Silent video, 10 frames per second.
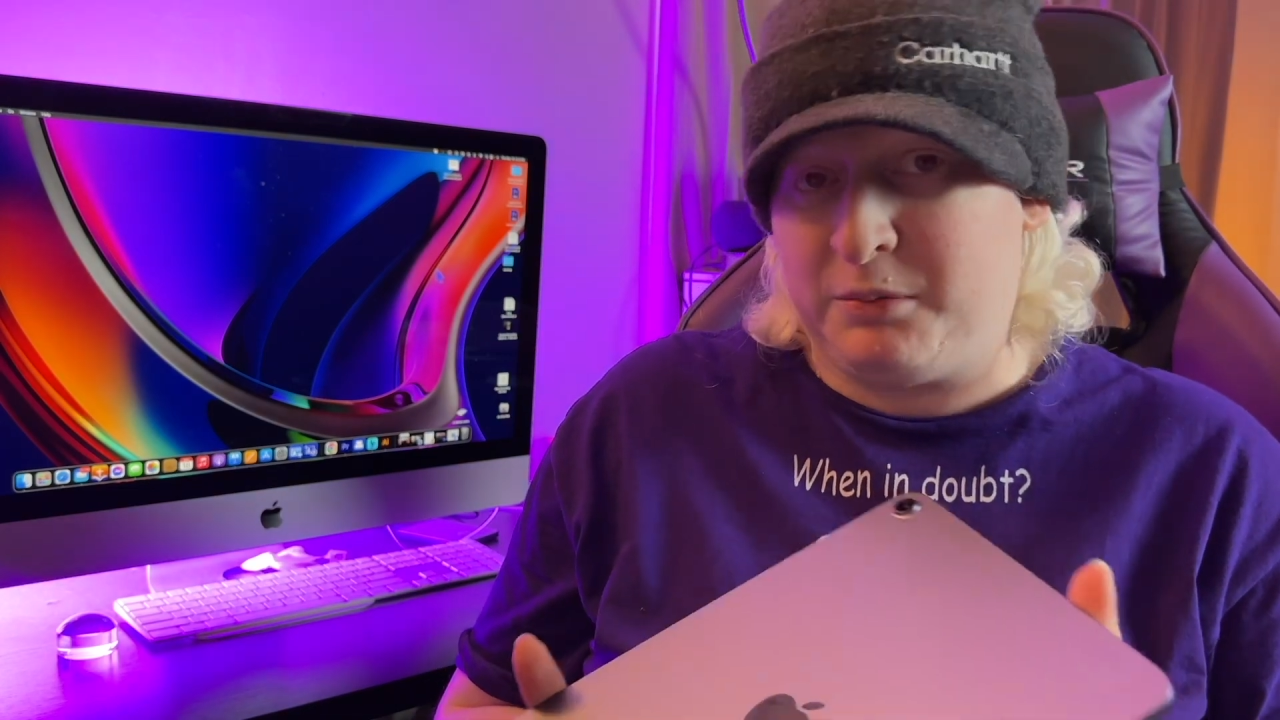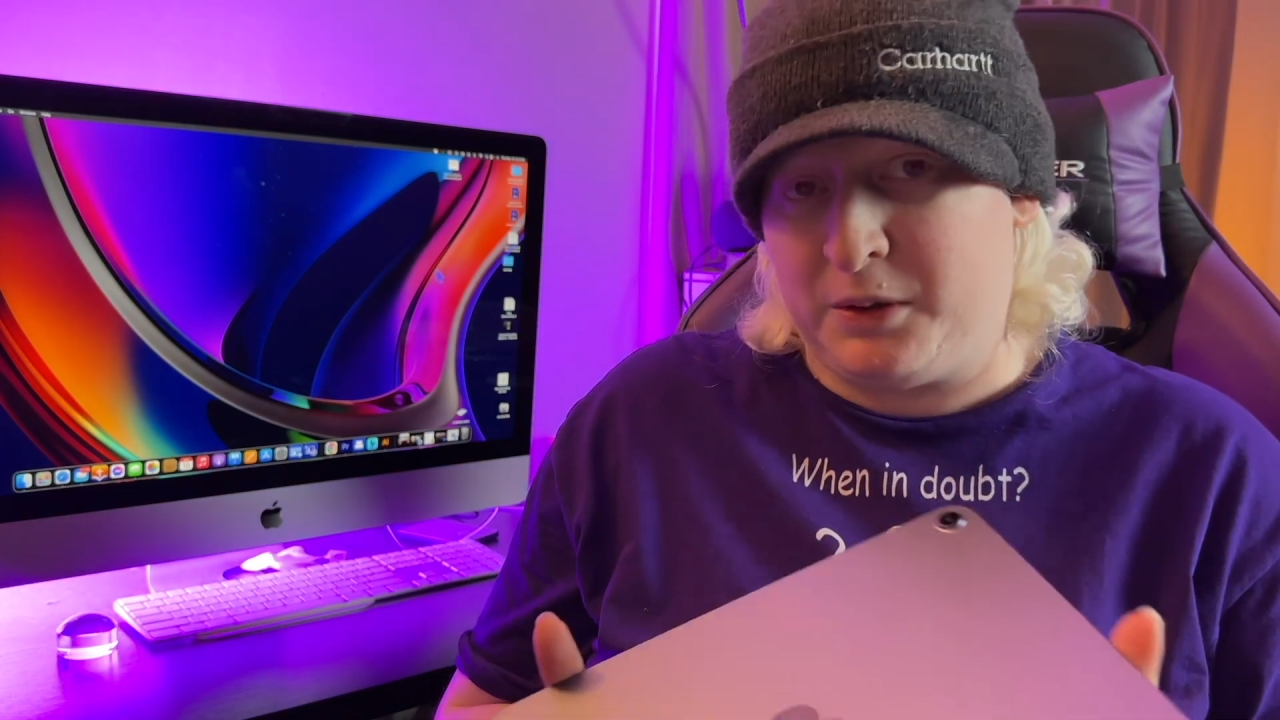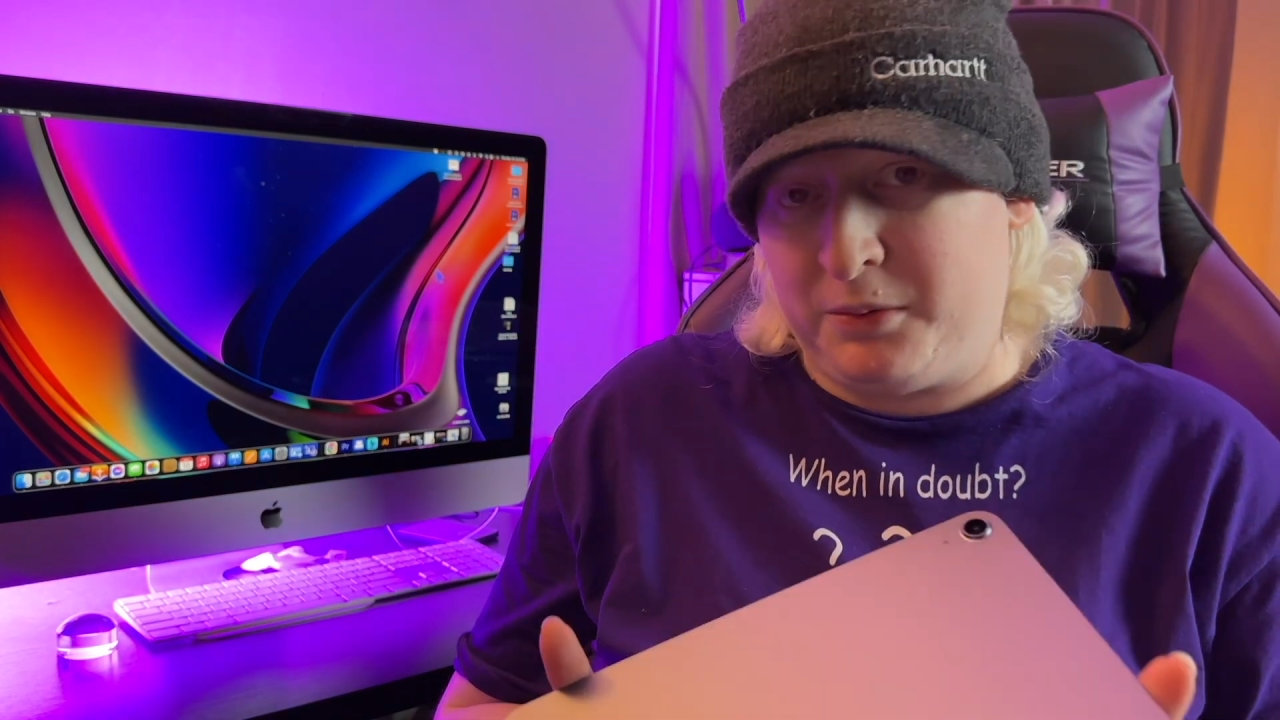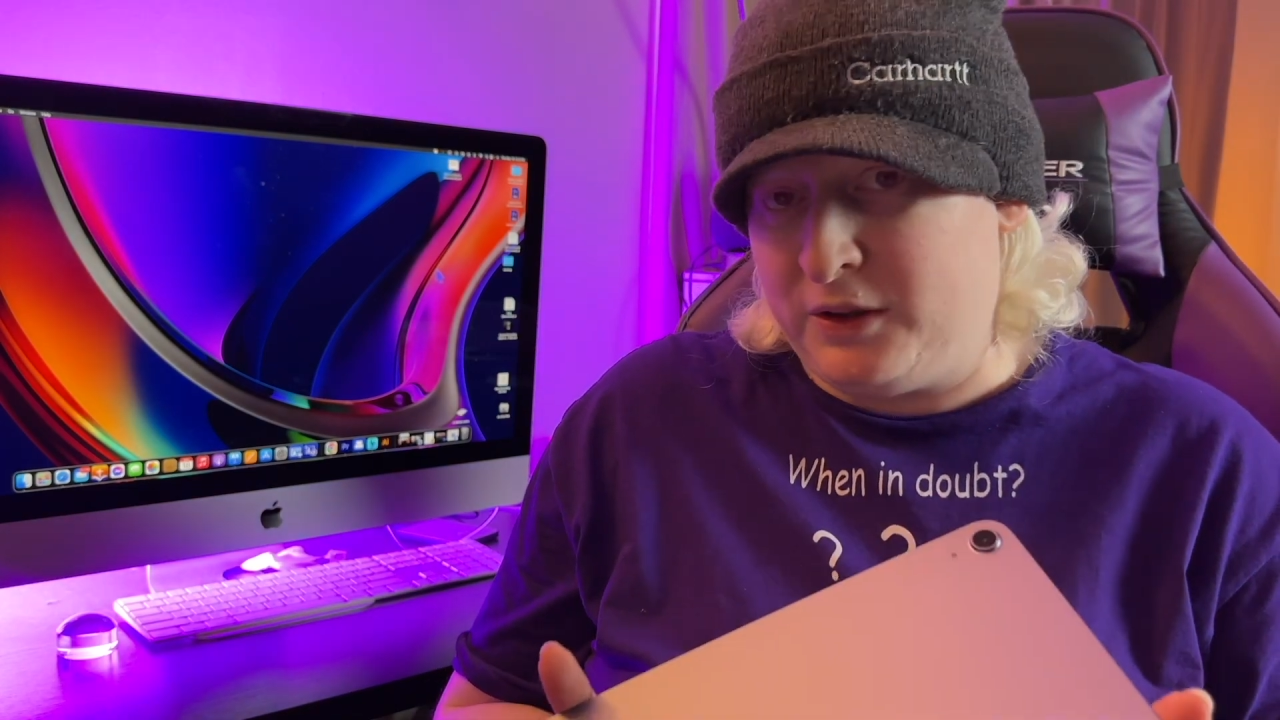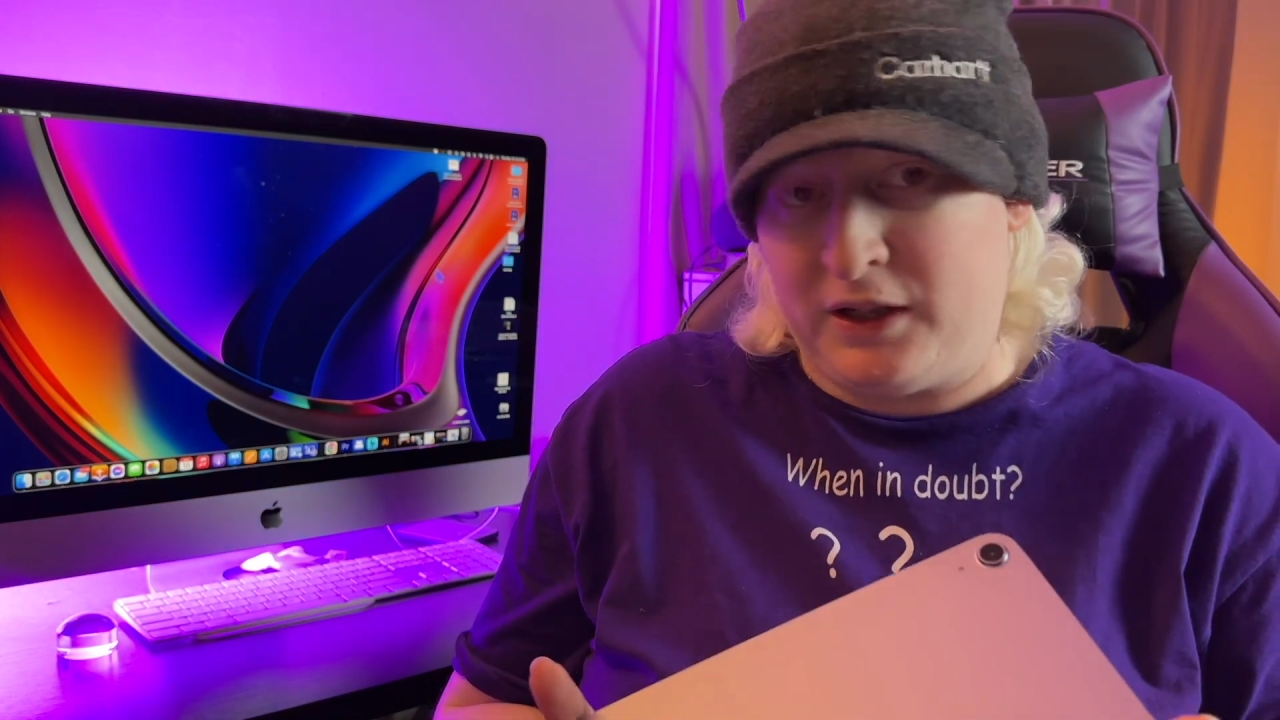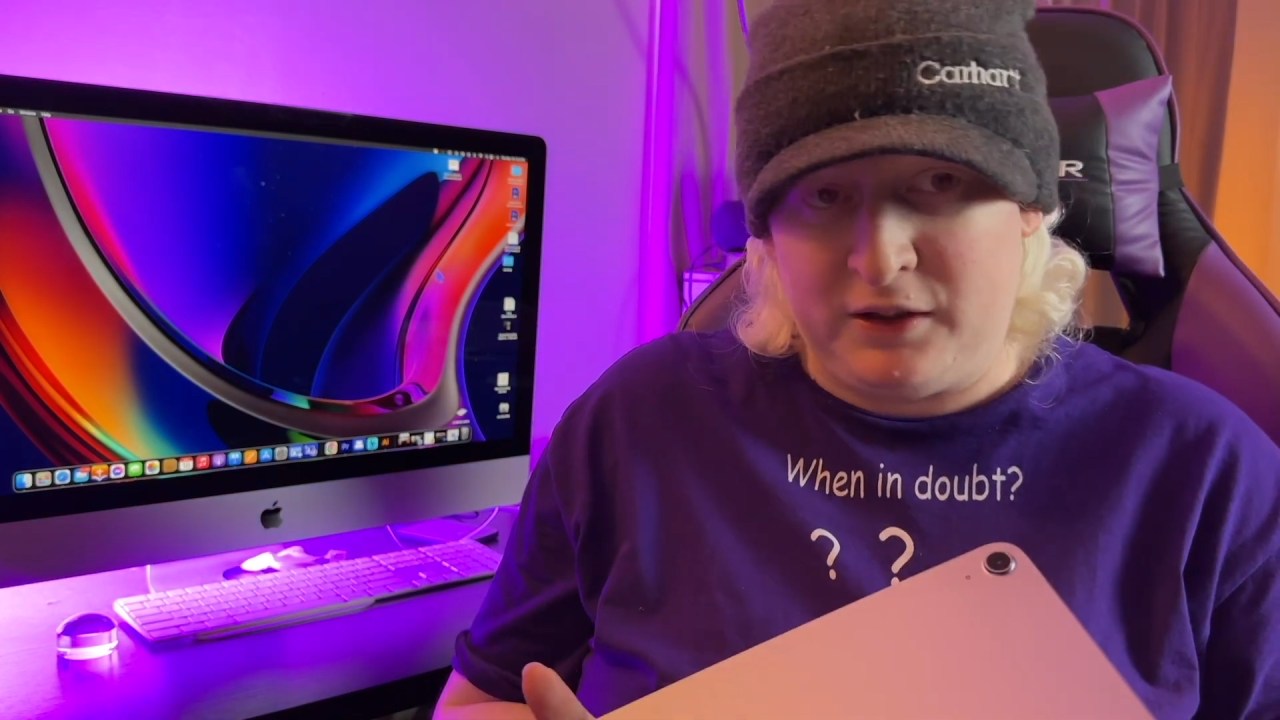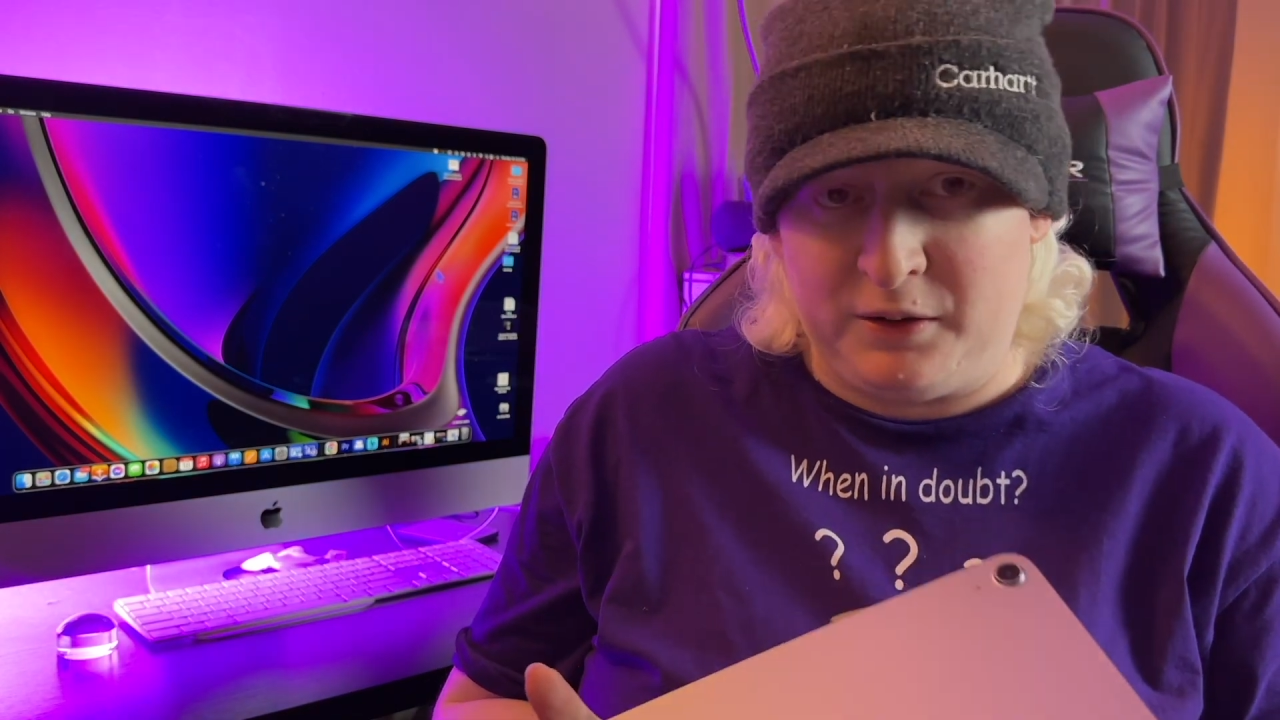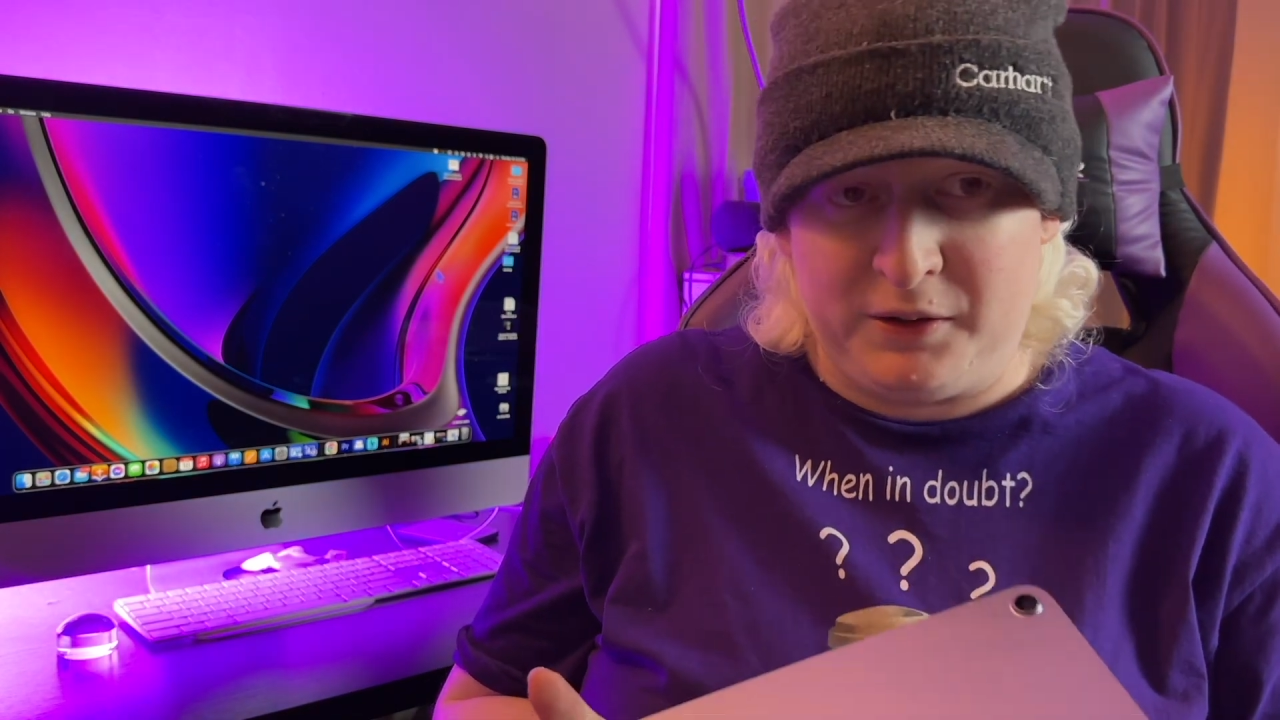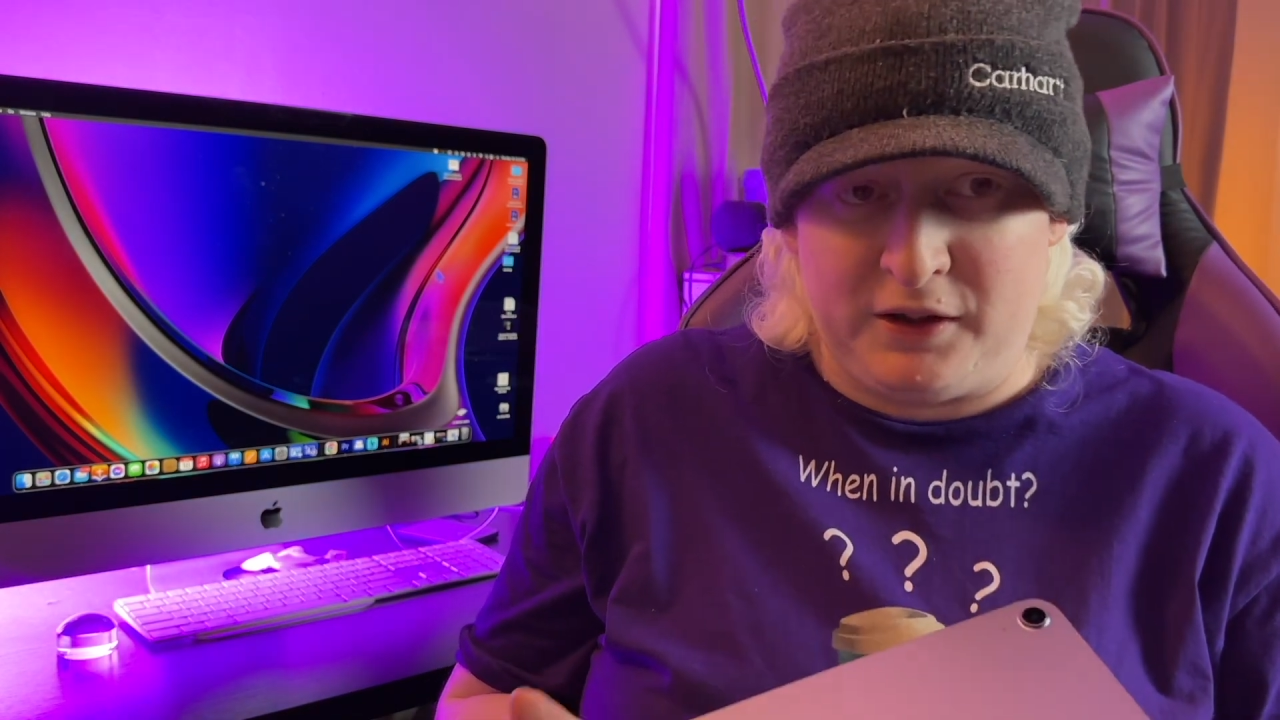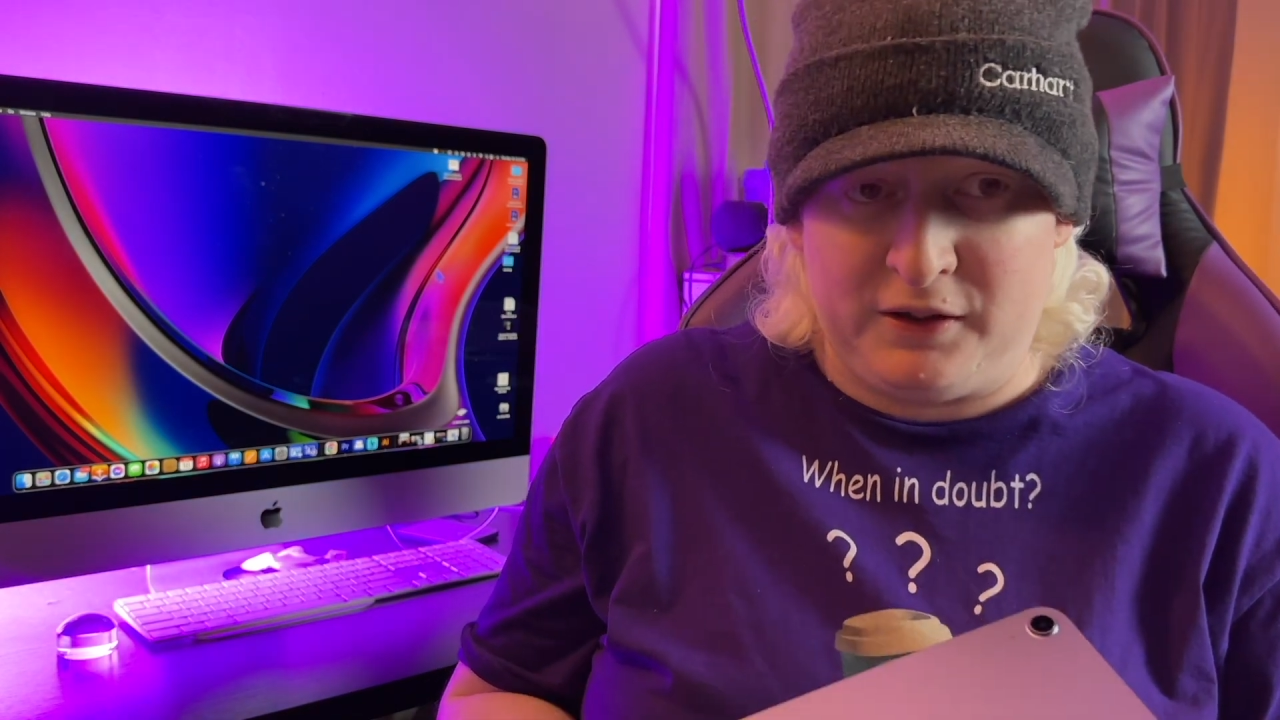purple kind of
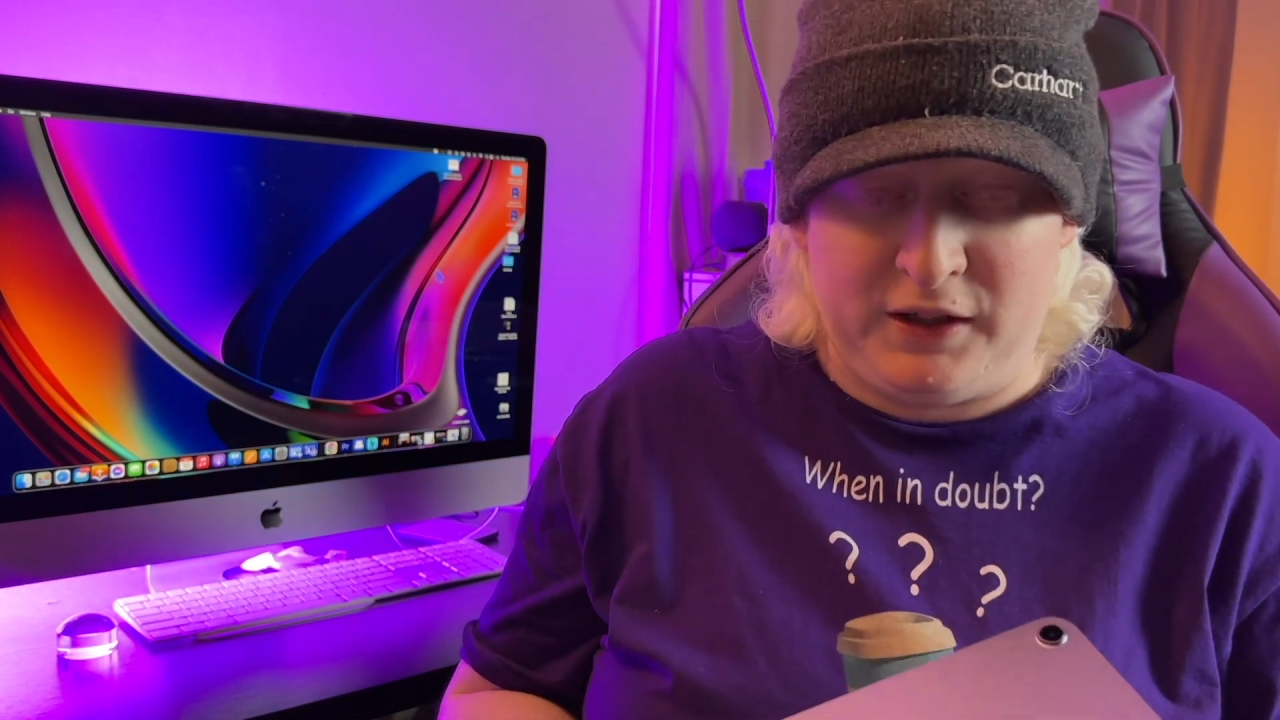going on